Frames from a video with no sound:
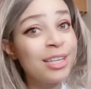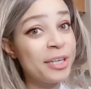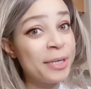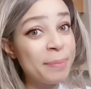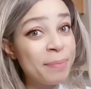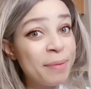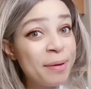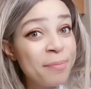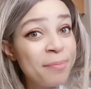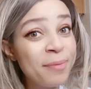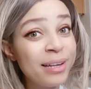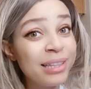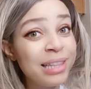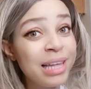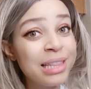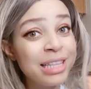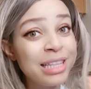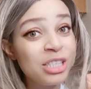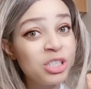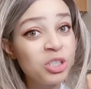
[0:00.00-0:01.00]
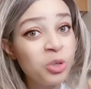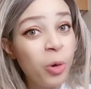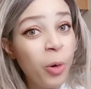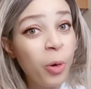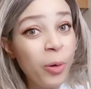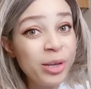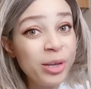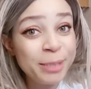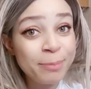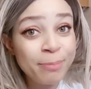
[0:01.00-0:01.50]
Remember that the
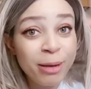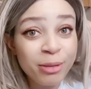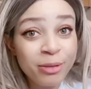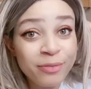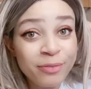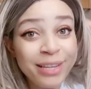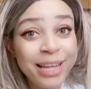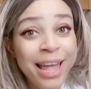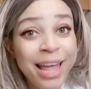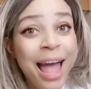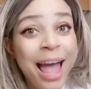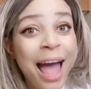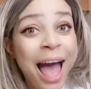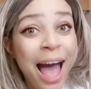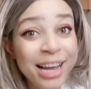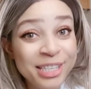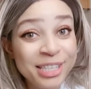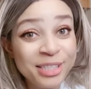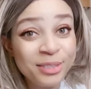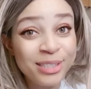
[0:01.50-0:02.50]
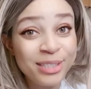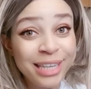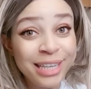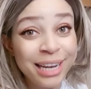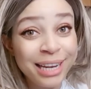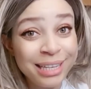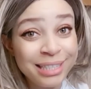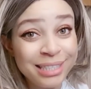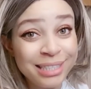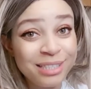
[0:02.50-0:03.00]
skull is part of the
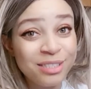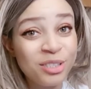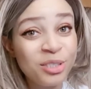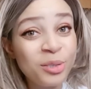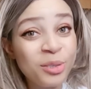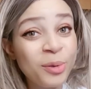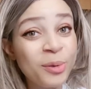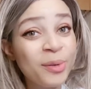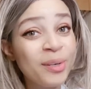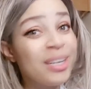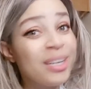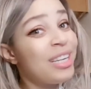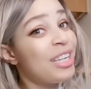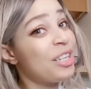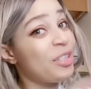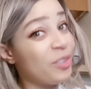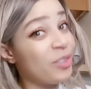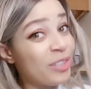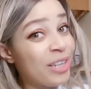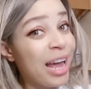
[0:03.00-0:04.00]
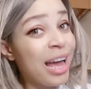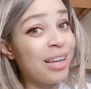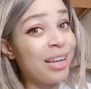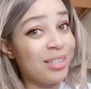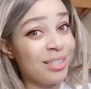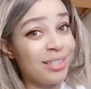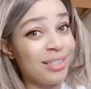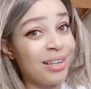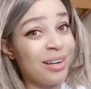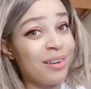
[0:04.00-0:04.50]
exoskeleton. So you know the
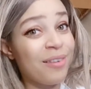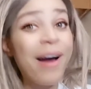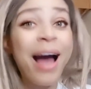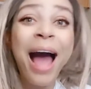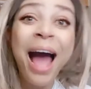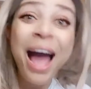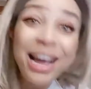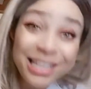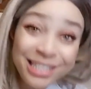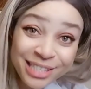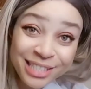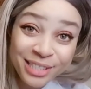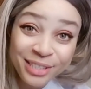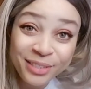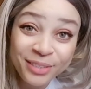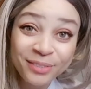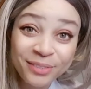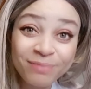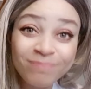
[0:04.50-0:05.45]
answer now. Axial.